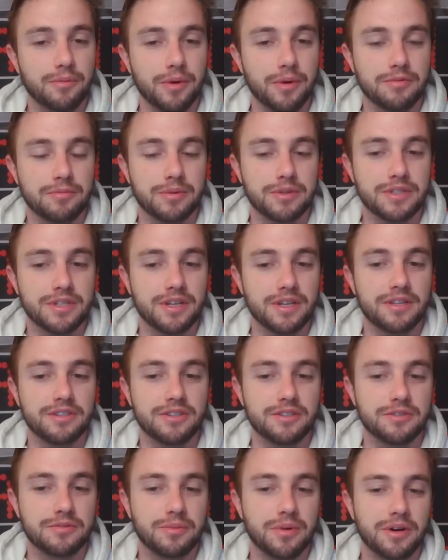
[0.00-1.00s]
in whiff
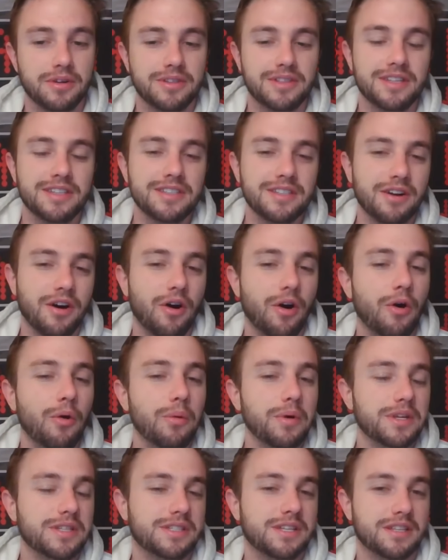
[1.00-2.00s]
percentage as well. It doesn't
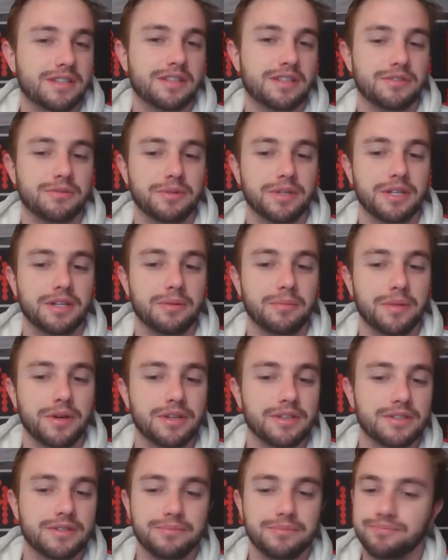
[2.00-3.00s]
always get the swing and a
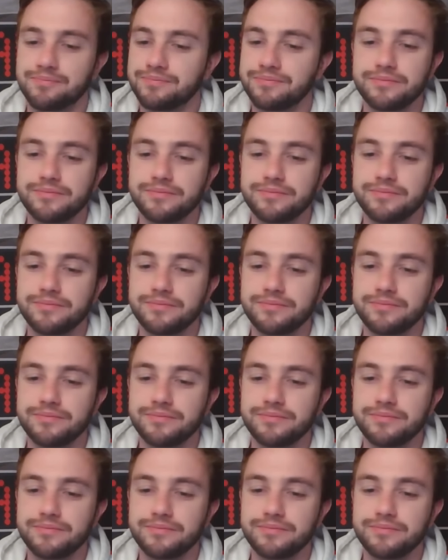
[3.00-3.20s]
miss.